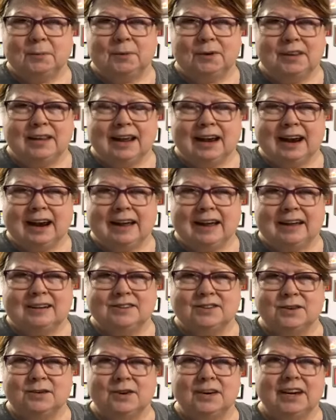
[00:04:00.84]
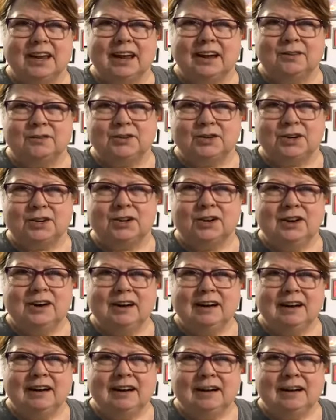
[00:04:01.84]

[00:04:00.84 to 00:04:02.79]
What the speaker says: the people that I get to encounter